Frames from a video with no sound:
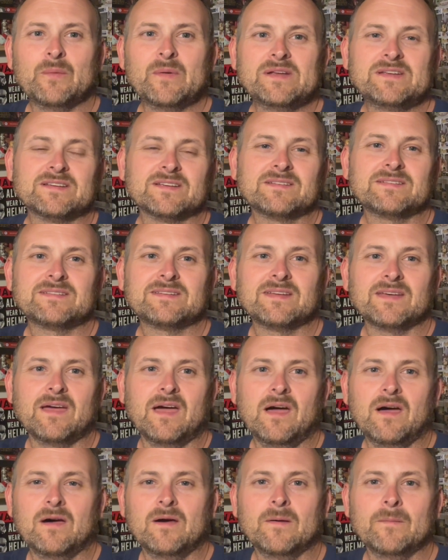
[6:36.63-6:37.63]
We just
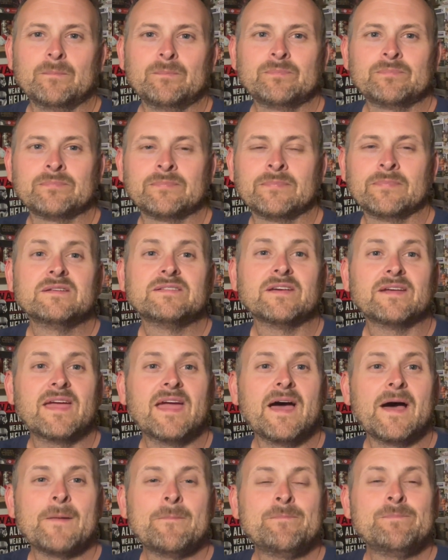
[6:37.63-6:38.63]
so
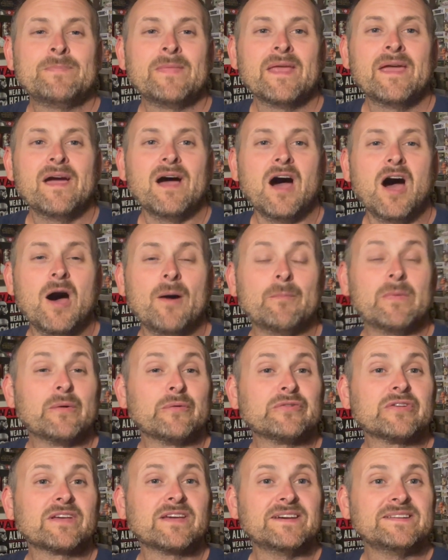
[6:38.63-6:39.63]
yeah. It
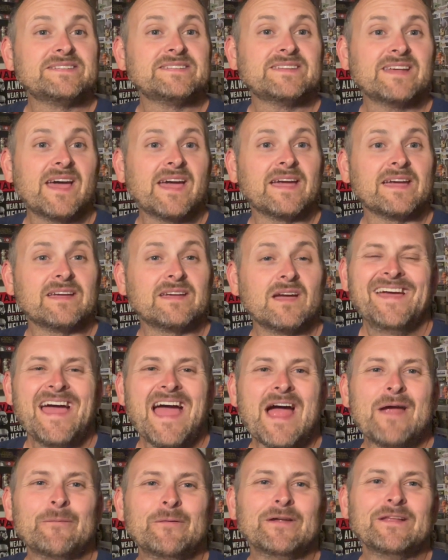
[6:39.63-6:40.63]
was a good stay.
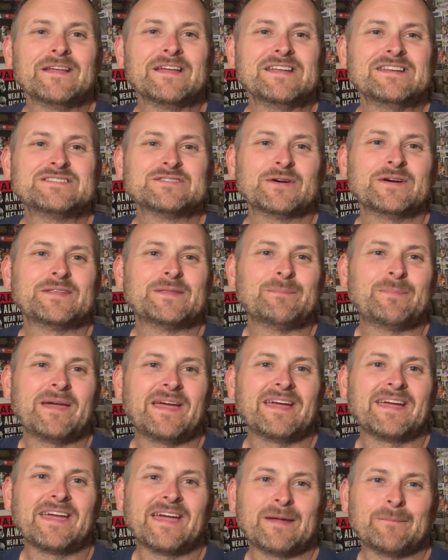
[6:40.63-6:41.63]
I really enjoyed the
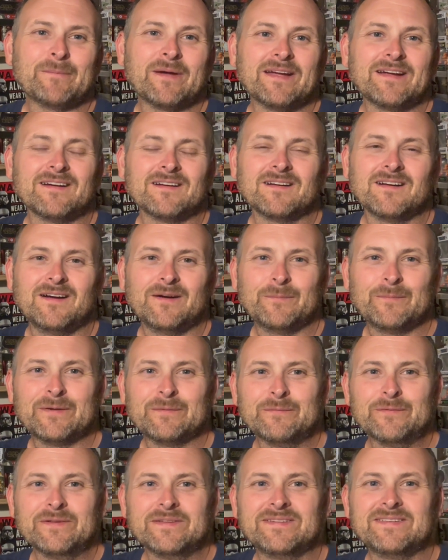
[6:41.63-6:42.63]
pancake maker.
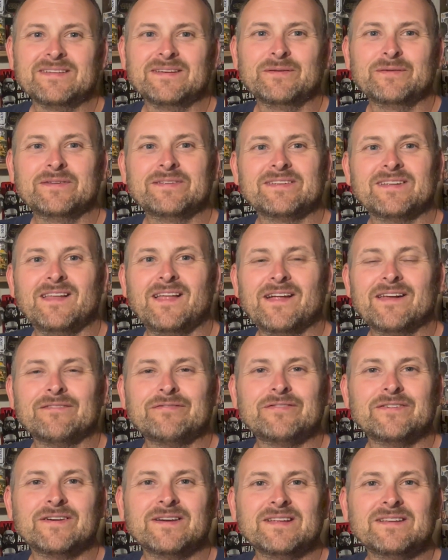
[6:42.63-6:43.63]
It was a lot of
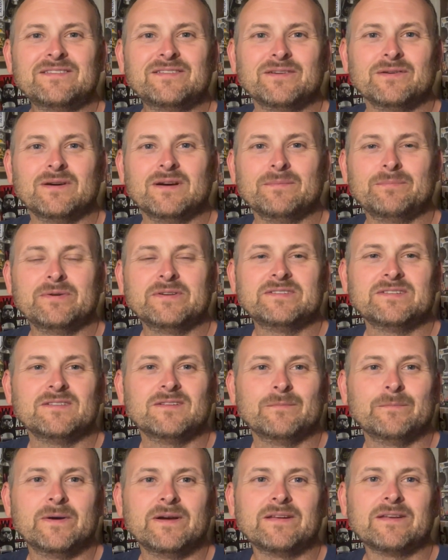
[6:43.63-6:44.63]
fun to push a
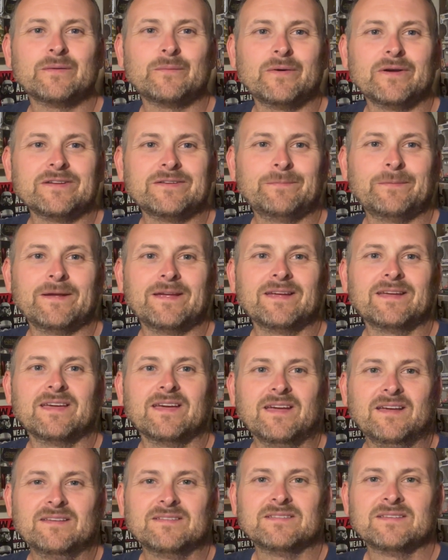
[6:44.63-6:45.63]
little button and watch the
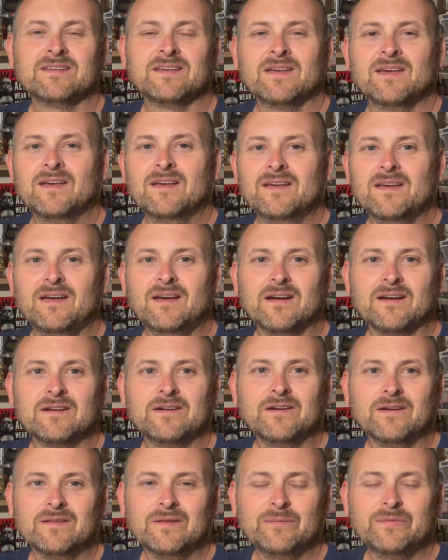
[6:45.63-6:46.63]
pancakes
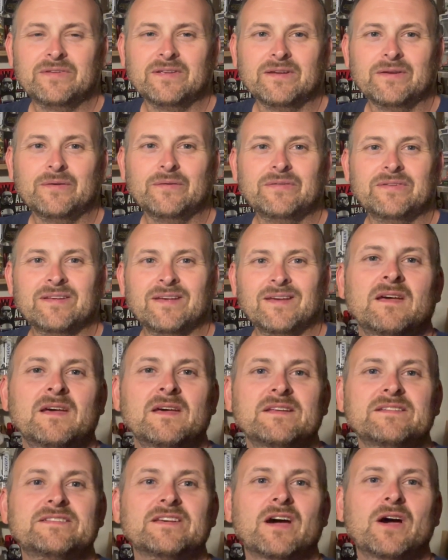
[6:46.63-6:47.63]
cook themselves.
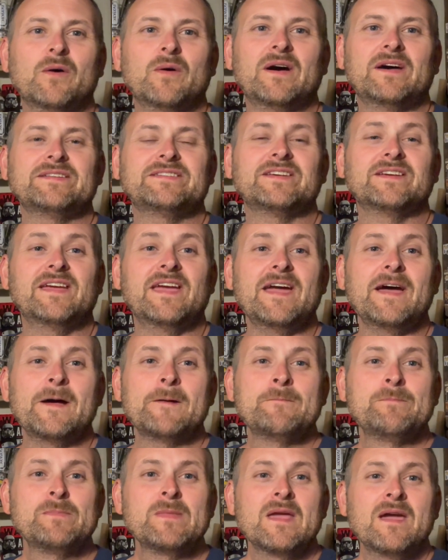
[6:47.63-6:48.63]
So
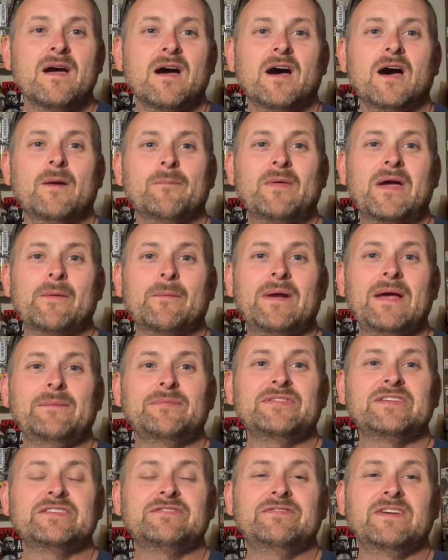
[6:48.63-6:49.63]
yeah, that
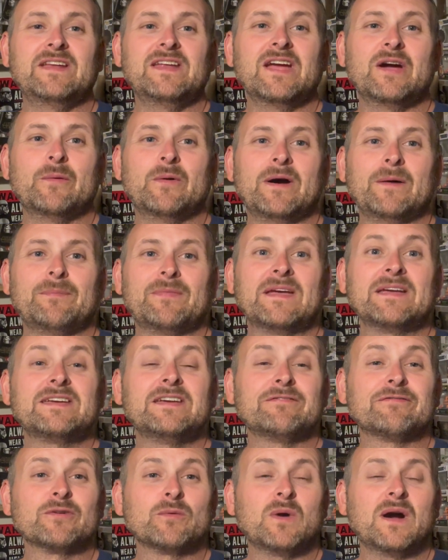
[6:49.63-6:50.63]
wraps this video up. Thank
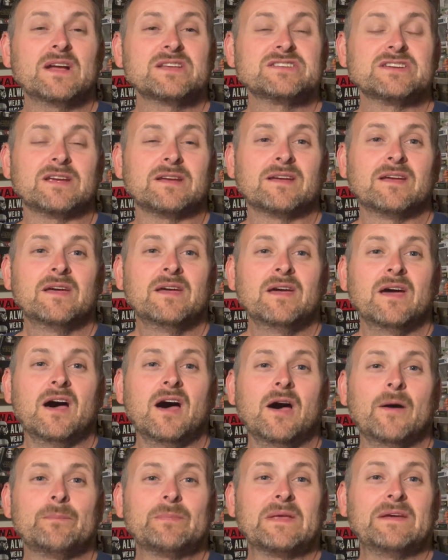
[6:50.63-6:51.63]
you for watching.
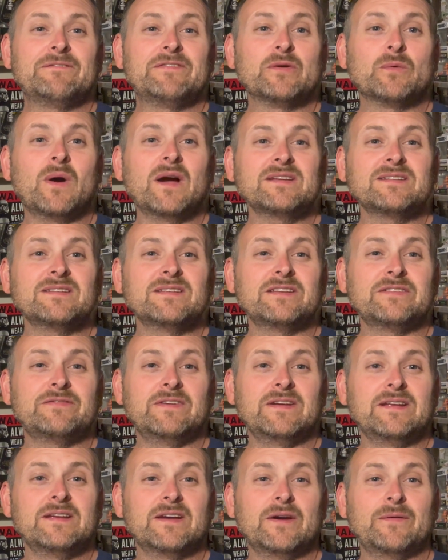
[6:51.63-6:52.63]
If you're watching this
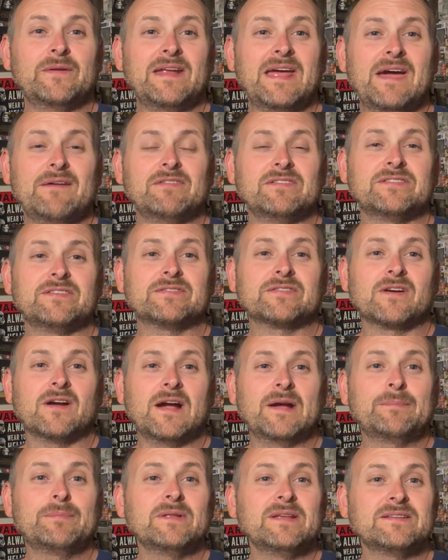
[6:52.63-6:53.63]
video and haven't
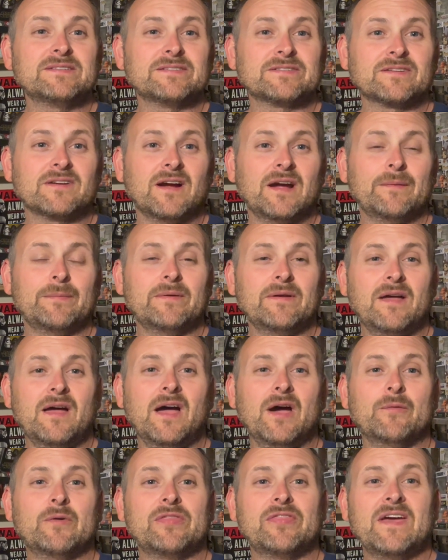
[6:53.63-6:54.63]
subscribed, please subscribe.
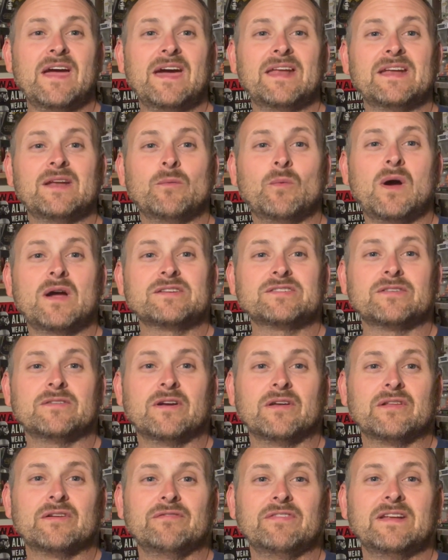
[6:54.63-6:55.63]
With that and watching our
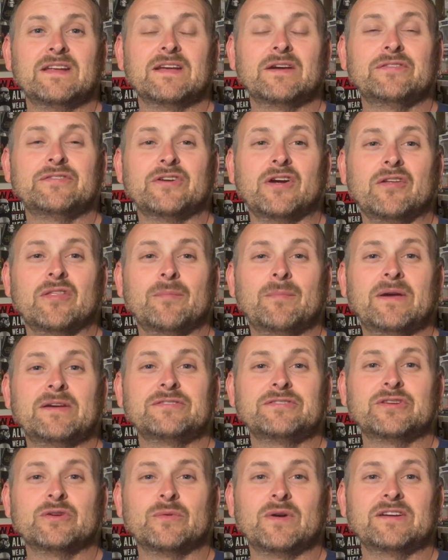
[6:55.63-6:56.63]
other videos are the
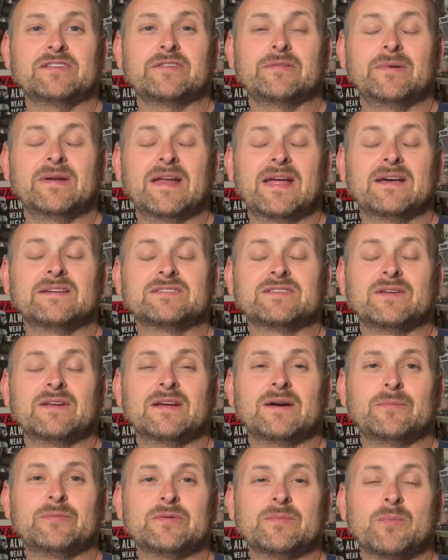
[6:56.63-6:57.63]
best two ways for me to ask you to
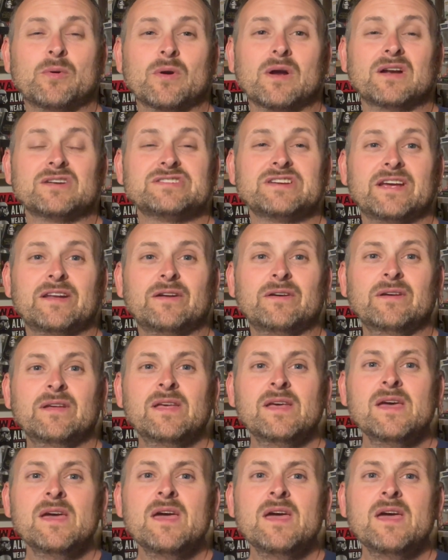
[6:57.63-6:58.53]
help support our channel.